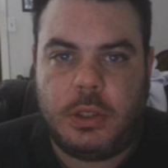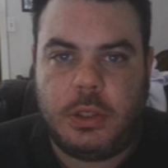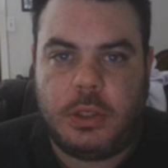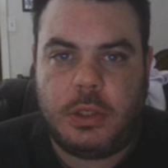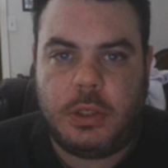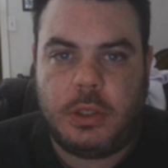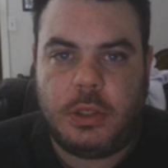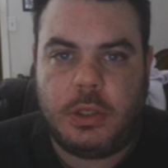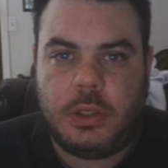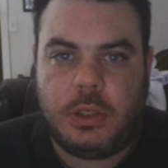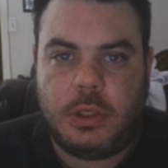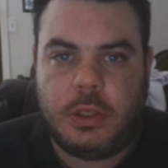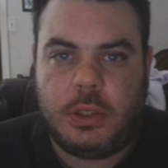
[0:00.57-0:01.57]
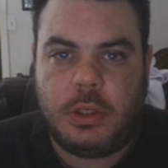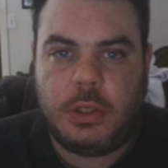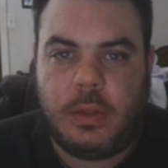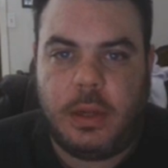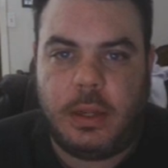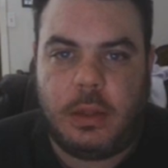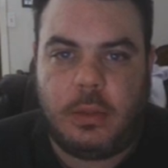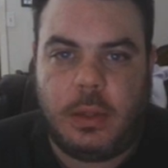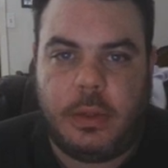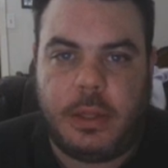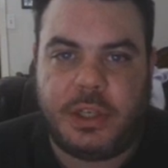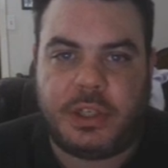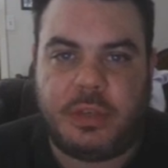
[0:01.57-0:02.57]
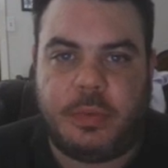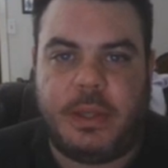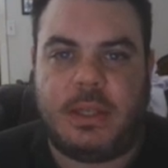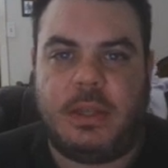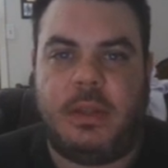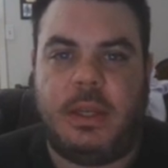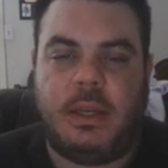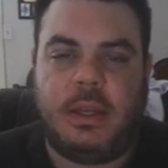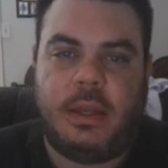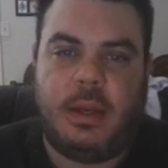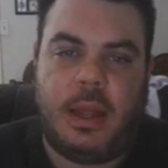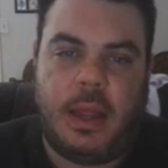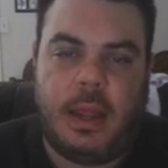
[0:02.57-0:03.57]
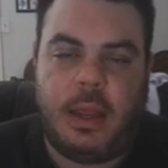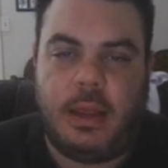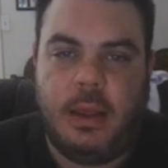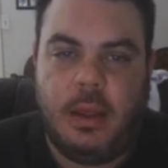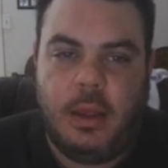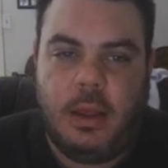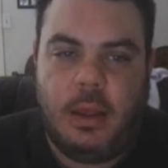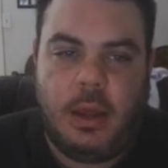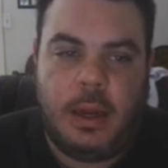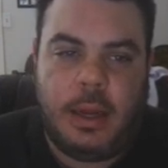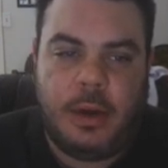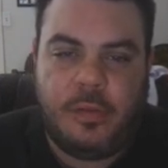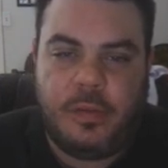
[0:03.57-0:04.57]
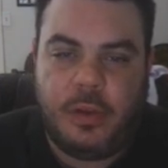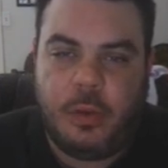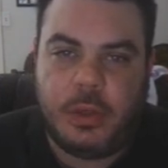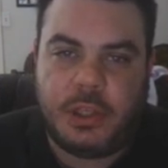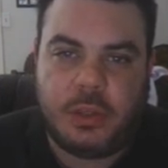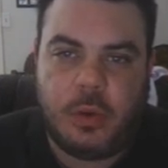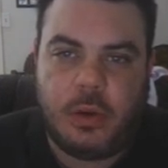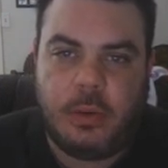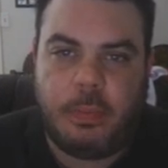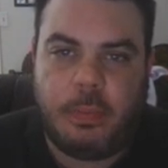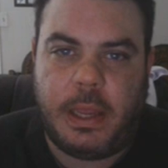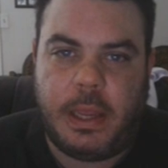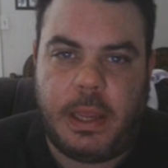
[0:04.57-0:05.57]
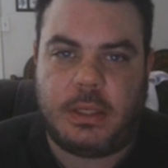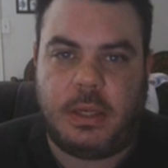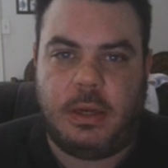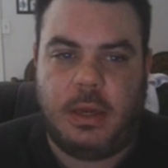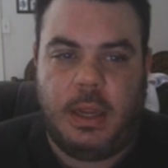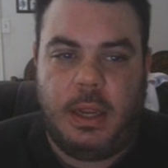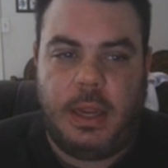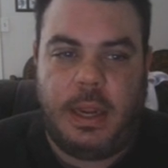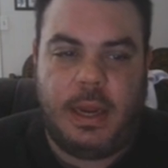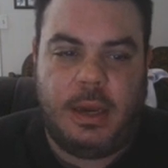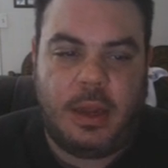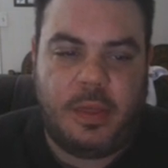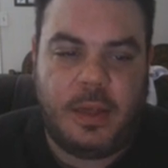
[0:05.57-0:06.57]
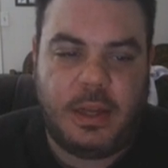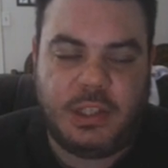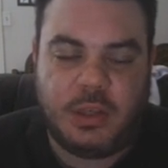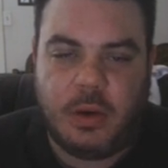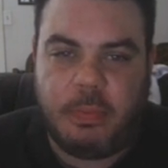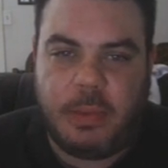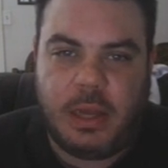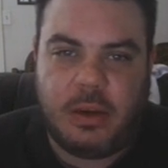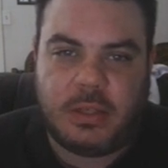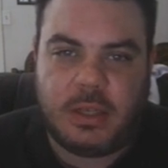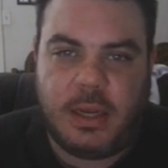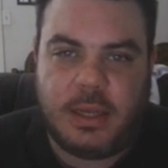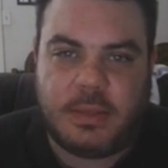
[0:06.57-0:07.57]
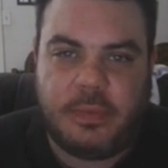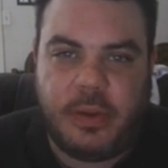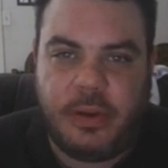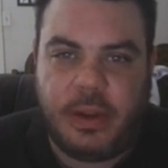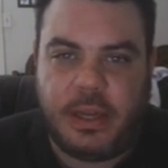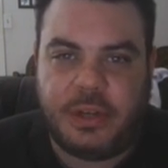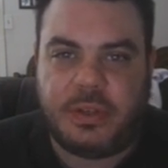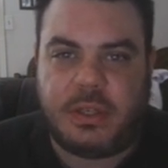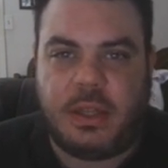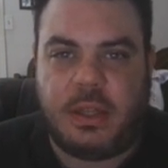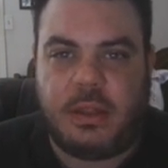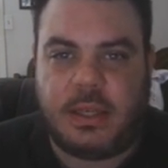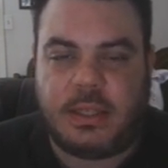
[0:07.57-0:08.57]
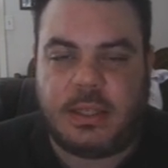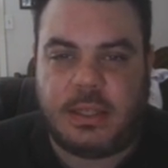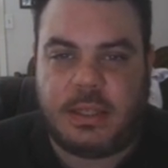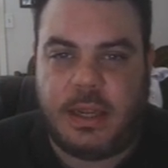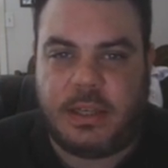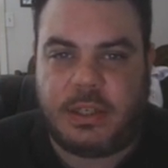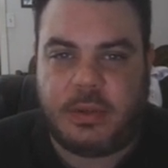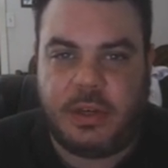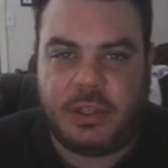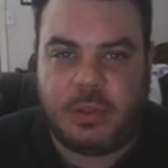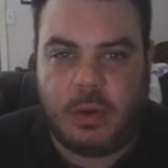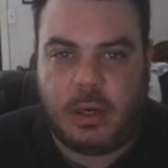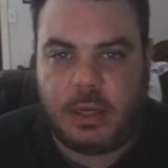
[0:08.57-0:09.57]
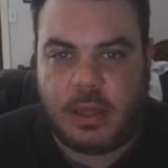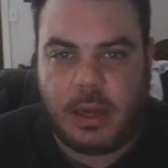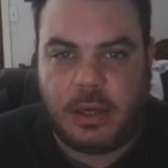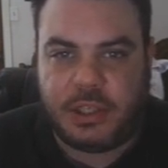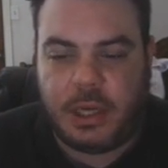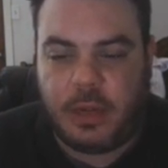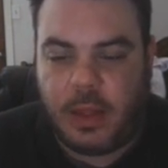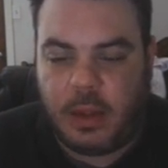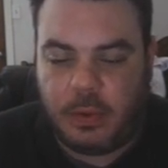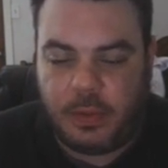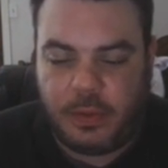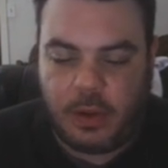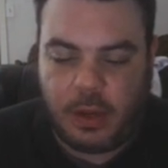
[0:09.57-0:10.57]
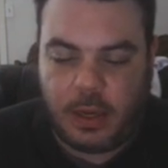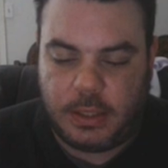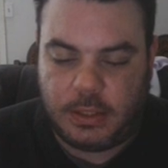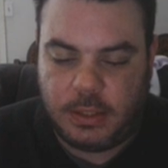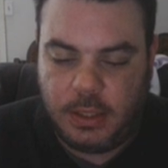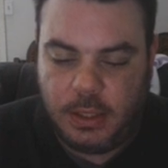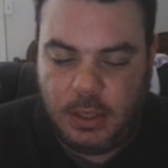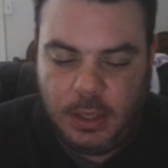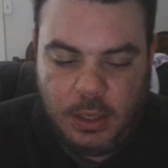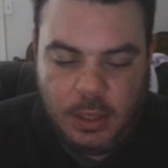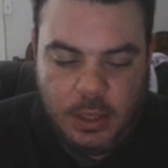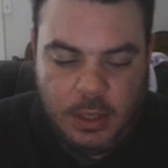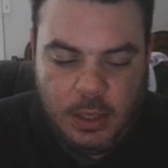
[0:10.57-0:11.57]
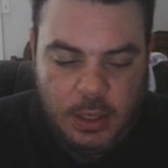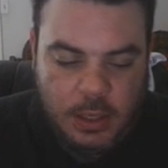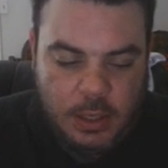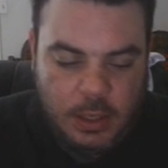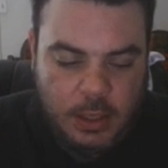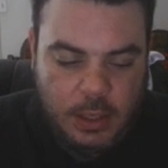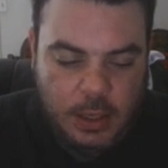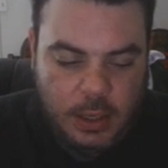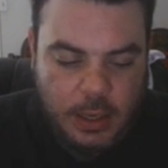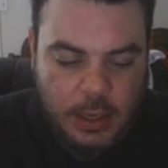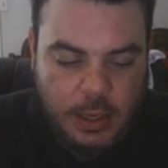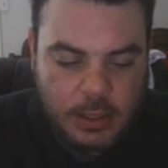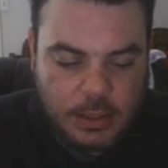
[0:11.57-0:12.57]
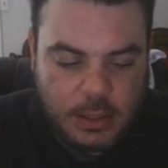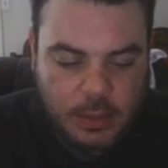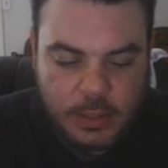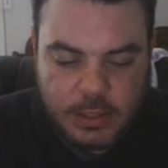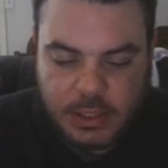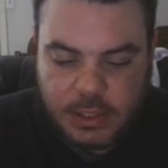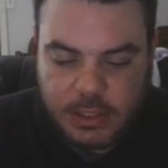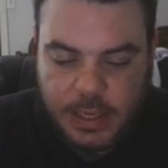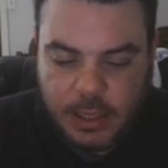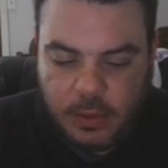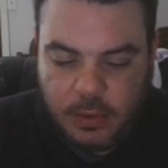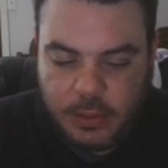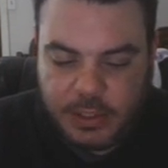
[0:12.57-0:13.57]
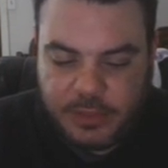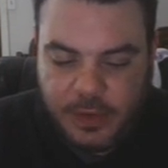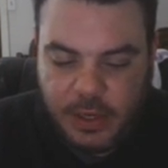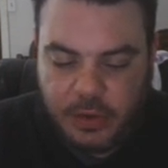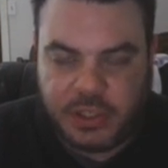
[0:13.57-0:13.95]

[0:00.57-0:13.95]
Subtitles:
Toronto Sun's Brian Lilly just recently did an interview with Jordan Peterson, and I think Jordan Peterson had some very interesting things to say, so I just wanted to kind of share that with you guys. And let's just take a look at this video.